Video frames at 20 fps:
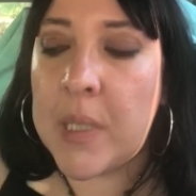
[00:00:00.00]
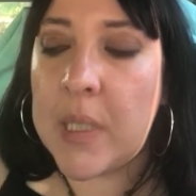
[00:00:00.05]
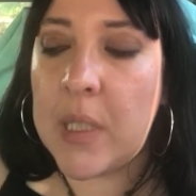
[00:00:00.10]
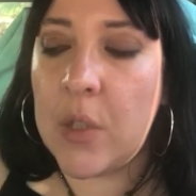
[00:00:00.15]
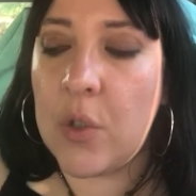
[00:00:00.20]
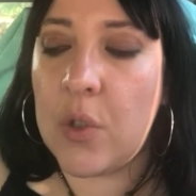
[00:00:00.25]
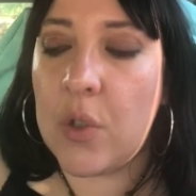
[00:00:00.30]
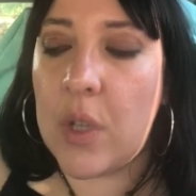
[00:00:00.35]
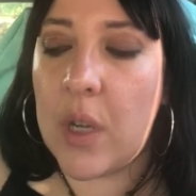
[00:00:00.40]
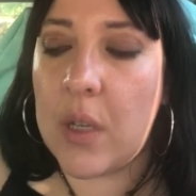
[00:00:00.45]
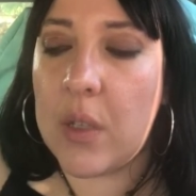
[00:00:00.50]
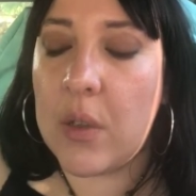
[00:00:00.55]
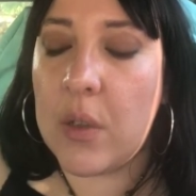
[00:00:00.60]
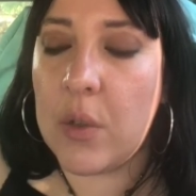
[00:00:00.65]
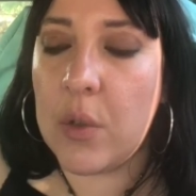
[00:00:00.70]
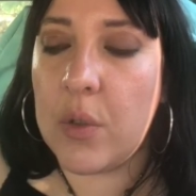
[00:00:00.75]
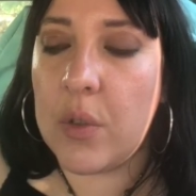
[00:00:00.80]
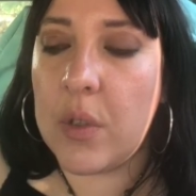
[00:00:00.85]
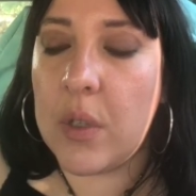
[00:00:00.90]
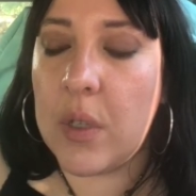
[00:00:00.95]
you start
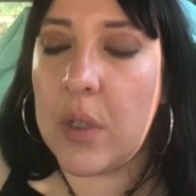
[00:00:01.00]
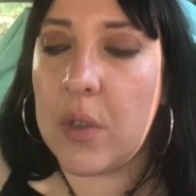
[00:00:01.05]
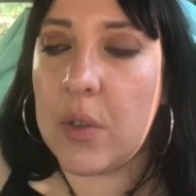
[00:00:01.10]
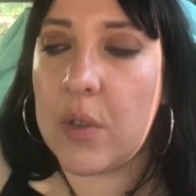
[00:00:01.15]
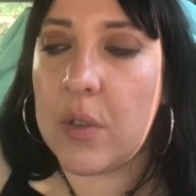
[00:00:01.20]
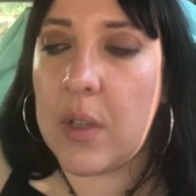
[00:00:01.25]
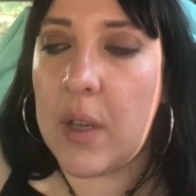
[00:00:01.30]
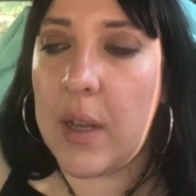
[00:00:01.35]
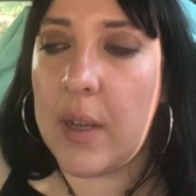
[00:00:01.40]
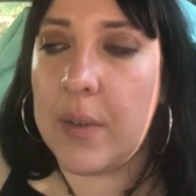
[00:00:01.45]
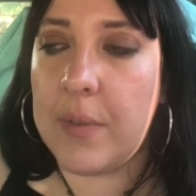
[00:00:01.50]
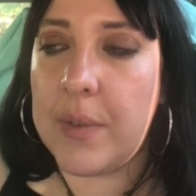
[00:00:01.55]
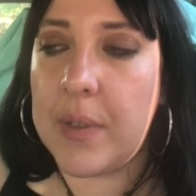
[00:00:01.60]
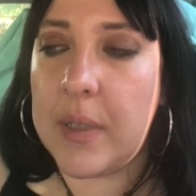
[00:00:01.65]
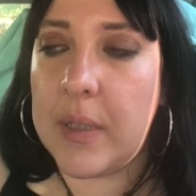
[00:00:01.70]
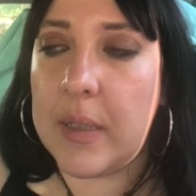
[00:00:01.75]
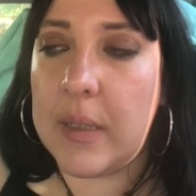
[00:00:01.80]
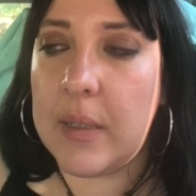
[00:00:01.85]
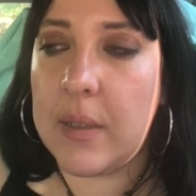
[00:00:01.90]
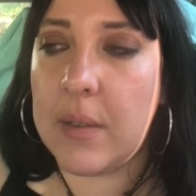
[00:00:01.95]
losing yourself
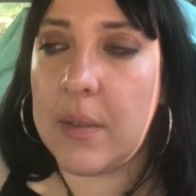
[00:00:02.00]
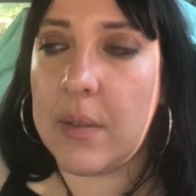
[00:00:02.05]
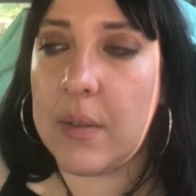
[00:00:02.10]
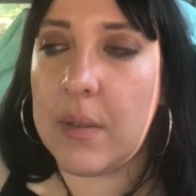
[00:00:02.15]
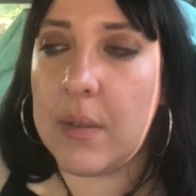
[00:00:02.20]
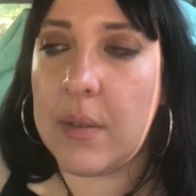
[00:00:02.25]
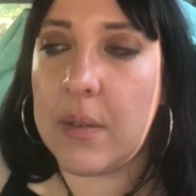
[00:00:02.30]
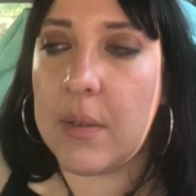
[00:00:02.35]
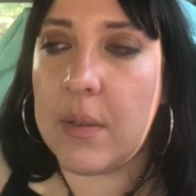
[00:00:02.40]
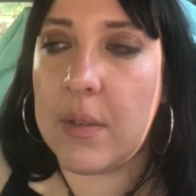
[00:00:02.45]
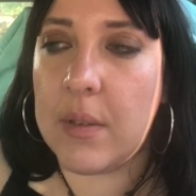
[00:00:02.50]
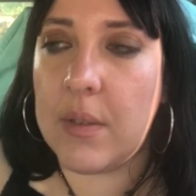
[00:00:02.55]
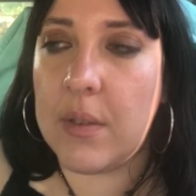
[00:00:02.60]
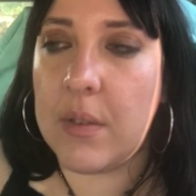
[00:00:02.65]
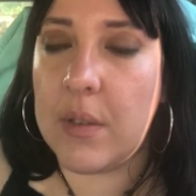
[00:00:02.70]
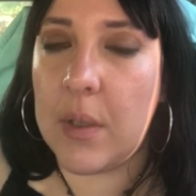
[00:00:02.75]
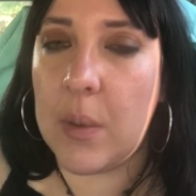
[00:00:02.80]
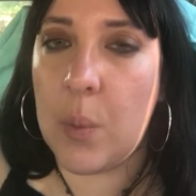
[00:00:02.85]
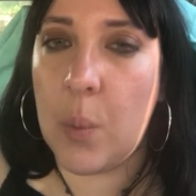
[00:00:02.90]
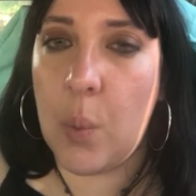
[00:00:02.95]
in this
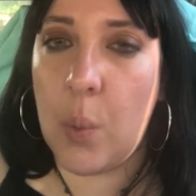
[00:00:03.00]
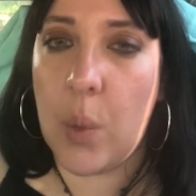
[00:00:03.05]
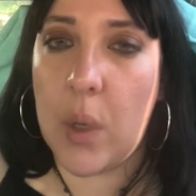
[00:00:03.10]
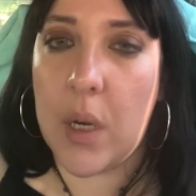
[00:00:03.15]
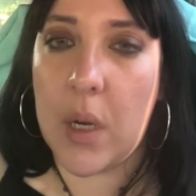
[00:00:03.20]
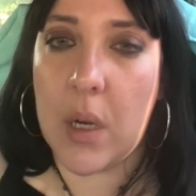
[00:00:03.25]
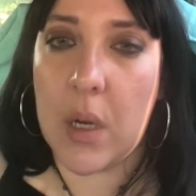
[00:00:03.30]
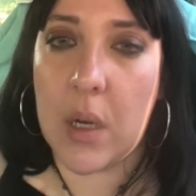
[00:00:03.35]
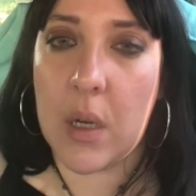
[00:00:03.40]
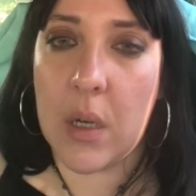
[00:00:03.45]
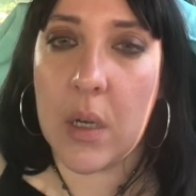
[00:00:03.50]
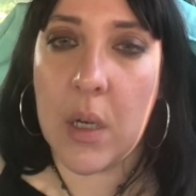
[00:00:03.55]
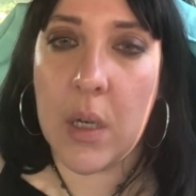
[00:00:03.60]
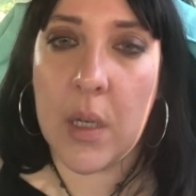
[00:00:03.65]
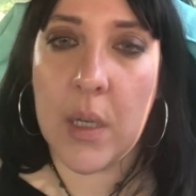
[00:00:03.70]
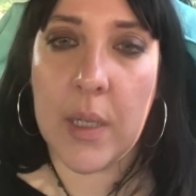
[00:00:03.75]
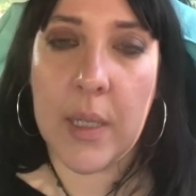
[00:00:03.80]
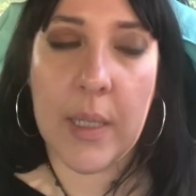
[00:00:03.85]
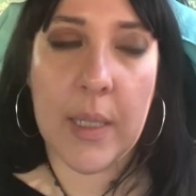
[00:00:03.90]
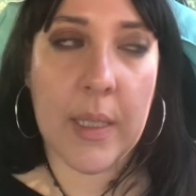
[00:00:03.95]
system where
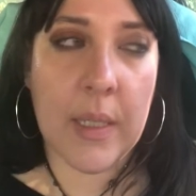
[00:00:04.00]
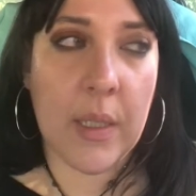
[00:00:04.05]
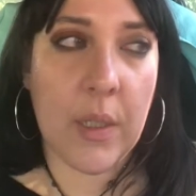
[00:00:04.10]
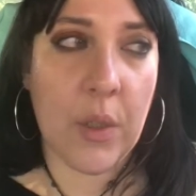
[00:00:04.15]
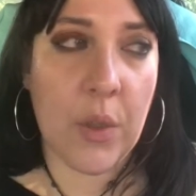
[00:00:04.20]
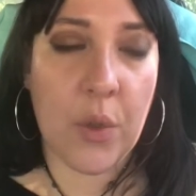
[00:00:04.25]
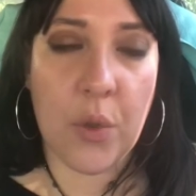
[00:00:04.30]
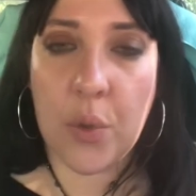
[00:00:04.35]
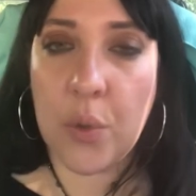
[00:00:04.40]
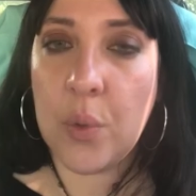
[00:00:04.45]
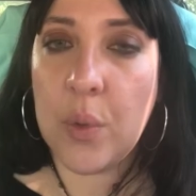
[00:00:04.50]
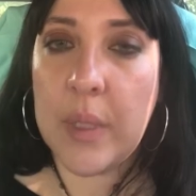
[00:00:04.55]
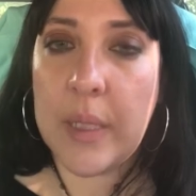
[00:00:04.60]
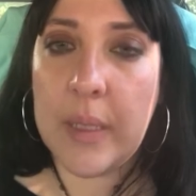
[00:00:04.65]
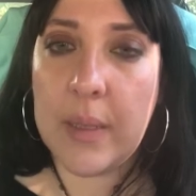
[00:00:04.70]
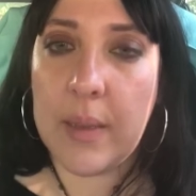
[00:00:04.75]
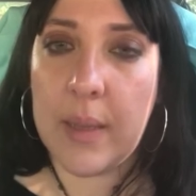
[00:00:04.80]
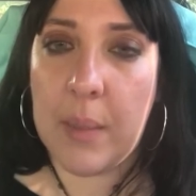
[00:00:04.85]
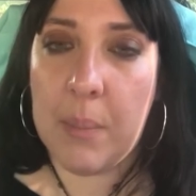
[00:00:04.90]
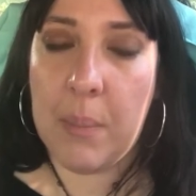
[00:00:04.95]
you do
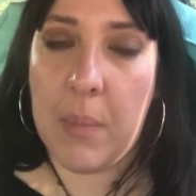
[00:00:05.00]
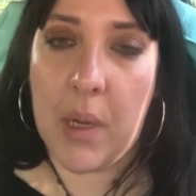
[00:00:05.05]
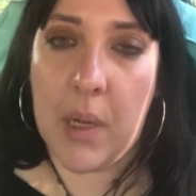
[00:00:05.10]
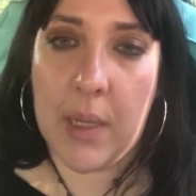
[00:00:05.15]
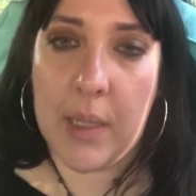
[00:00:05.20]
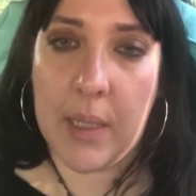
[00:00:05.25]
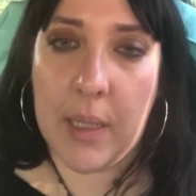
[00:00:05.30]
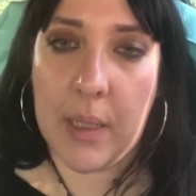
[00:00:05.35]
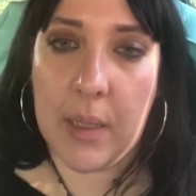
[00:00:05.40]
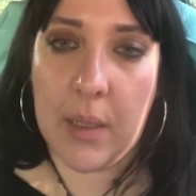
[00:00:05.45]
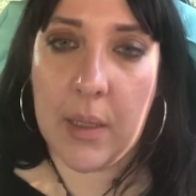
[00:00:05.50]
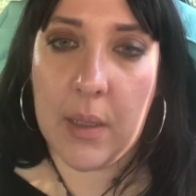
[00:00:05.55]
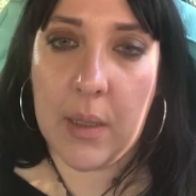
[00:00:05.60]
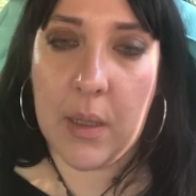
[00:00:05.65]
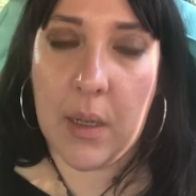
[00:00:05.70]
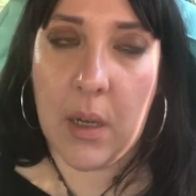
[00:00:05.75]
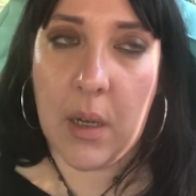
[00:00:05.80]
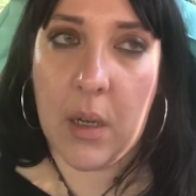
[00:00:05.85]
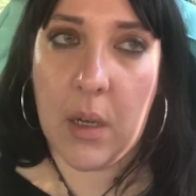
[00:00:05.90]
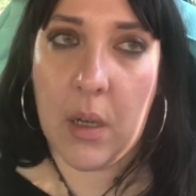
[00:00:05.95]
need the money
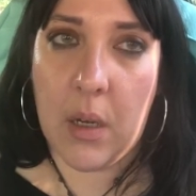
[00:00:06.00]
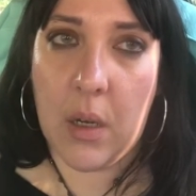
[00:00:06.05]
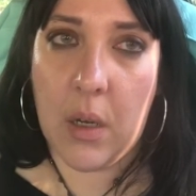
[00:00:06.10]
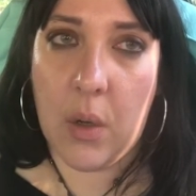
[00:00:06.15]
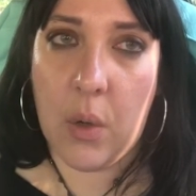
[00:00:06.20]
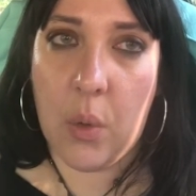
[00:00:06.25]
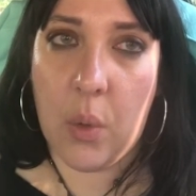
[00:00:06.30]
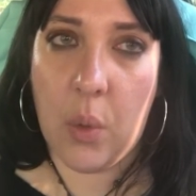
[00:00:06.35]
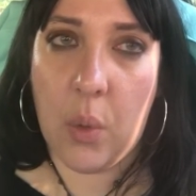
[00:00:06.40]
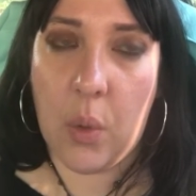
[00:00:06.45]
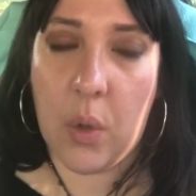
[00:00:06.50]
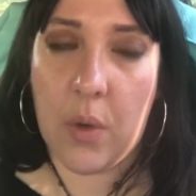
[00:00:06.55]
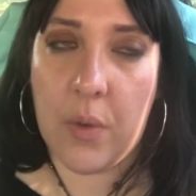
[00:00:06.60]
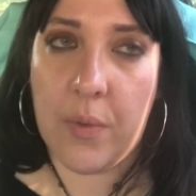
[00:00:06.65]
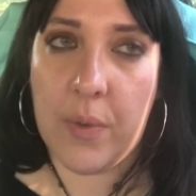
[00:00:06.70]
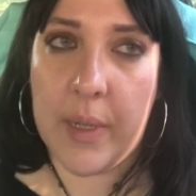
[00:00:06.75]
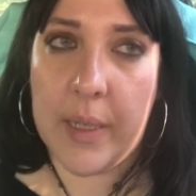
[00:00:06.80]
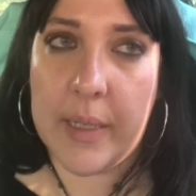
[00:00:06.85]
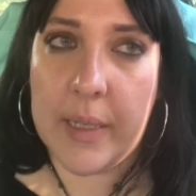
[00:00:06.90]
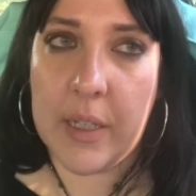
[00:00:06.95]
or
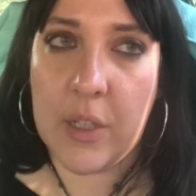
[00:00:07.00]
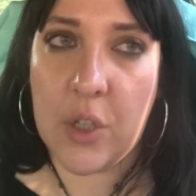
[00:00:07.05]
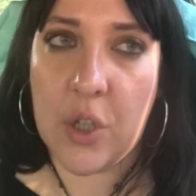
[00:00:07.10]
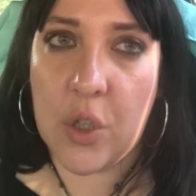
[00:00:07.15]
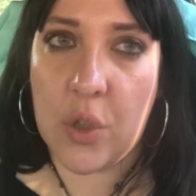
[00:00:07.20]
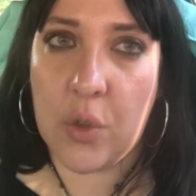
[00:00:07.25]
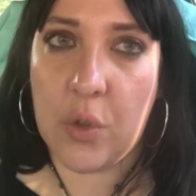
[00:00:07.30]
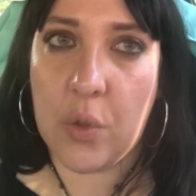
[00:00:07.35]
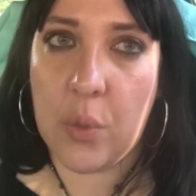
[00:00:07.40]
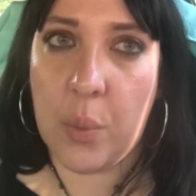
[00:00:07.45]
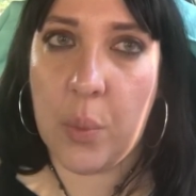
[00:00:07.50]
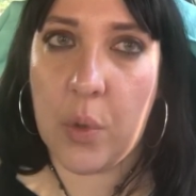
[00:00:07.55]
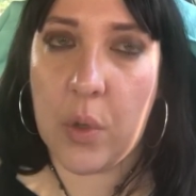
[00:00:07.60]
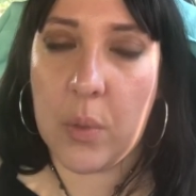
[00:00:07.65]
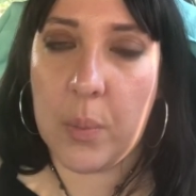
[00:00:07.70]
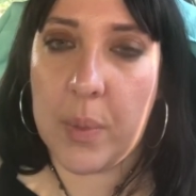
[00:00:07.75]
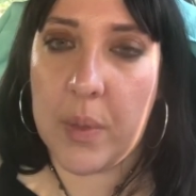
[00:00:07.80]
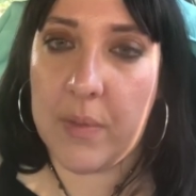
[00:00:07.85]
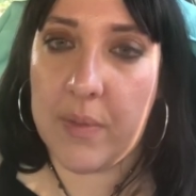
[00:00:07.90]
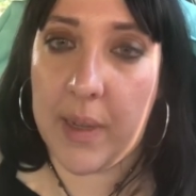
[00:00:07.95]
financial
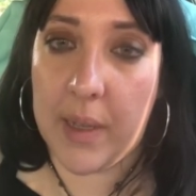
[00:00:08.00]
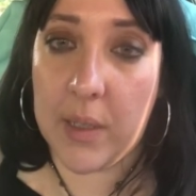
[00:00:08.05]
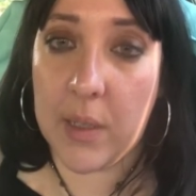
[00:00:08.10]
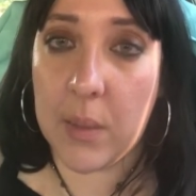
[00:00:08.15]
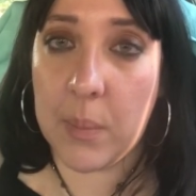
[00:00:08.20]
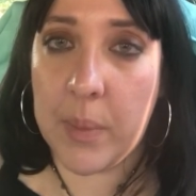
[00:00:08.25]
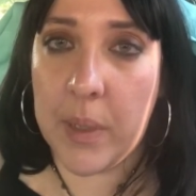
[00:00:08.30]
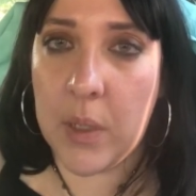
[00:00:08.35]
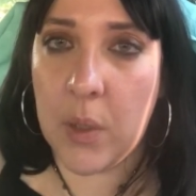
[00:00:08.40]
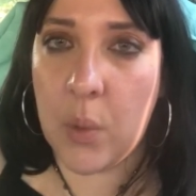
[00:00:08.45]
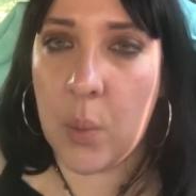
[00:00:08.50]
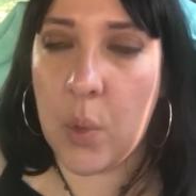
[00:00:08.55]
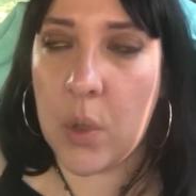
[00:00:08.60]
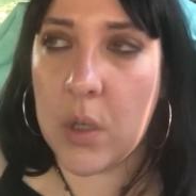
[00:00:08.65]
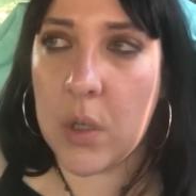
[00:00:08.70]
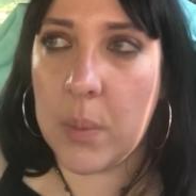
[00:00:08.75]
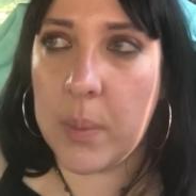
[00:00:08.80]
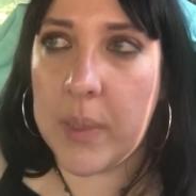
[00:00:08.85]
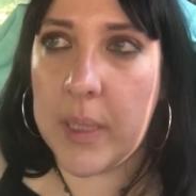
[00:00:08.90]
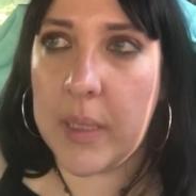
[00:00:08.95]
support provided by your
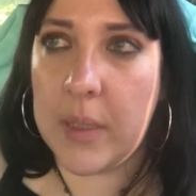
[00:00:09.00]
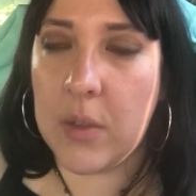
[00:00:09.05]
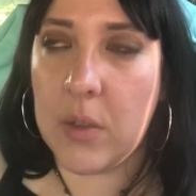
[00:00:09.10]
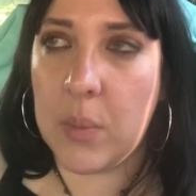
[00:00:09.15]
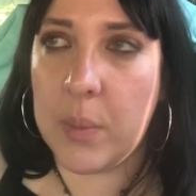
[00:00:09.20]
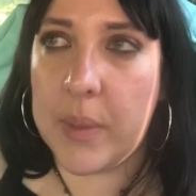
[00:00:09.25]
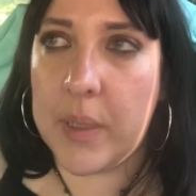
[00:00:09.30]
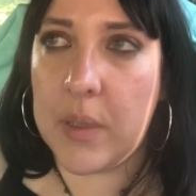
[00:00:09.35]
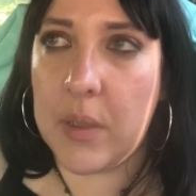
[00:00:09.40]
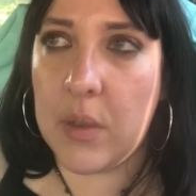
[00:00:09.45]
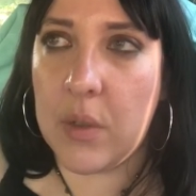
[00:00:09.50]
workplace, but